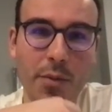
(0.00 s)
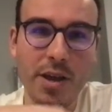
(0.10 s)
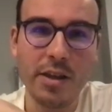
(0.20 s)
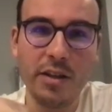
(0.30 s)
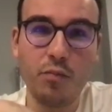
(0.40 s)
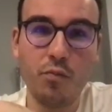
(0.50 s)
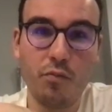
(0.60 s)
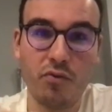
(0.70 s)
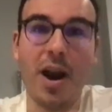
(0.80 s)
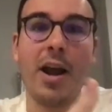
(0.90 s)
be this
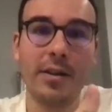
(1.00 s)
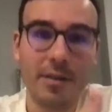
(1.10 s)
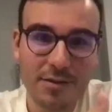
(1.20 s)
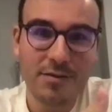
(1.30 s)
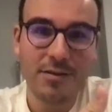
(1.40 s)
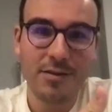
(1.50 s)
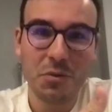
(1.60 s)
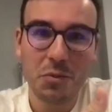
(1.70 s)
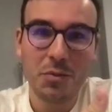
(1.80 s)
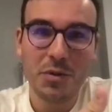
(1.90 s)
brand,
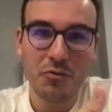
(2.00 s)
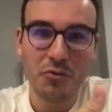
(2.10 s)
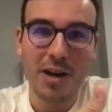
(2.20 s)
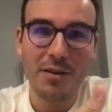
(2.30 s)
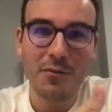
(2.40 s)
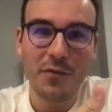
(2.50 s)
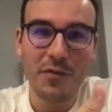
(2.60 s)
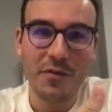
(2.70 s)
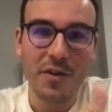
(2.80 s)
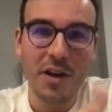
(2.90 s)
right?
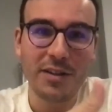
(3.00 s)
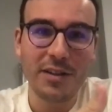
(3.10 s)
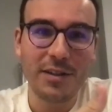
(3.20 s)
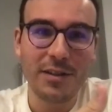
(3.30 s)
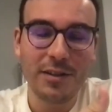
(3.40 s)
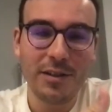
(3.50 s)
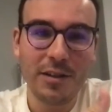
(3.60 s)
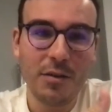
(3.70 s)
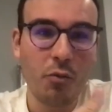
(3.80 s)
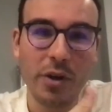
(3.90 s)
Versus
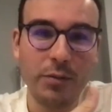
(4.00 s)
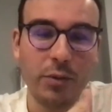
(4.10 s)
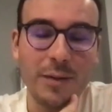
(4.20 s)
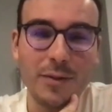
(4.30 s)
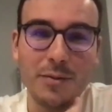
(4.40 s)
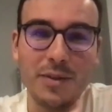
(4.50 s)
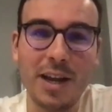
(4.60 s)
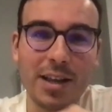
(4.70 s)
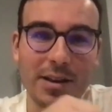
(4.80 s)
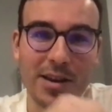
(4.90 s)
we sometimes
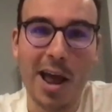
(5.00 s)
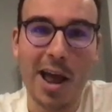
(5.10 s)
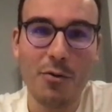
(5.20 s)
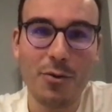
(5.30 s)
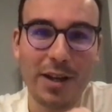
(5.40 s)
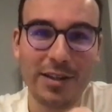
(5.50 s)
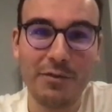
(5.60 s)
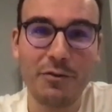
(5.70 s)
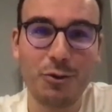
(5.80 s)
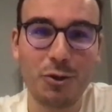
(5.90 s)
say that now, as an
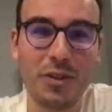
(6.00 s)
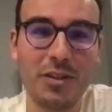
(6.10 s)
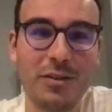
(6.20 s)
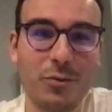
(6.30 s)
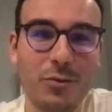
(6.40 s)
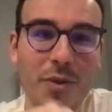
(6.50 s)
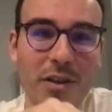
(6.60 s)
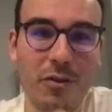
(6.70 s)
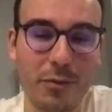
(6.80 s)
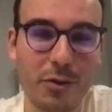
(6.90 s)
infrastructure business, we want to be
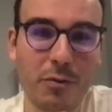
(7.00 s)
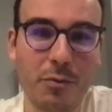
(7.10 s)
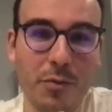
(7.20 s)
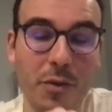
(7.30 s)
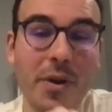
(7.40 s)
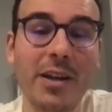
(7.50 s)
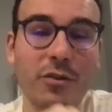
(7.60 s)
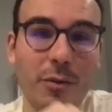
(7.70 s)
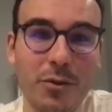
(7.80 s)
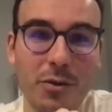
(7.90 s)
the biggest
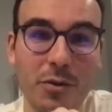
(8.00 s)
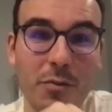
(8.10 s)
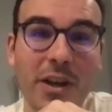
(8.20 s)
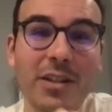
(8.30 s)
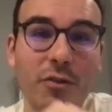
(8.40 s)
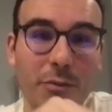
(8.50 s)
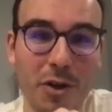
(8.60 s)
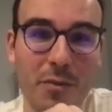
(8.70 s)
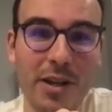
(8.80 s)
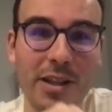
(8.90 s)
crypto
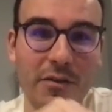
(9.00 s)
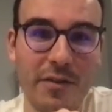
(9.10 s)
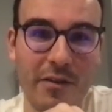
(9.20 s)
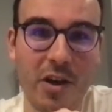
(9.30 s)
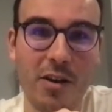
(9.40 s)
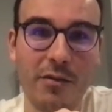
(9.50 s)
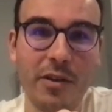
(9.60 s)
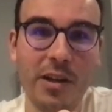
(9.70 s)
company that you've never heard of,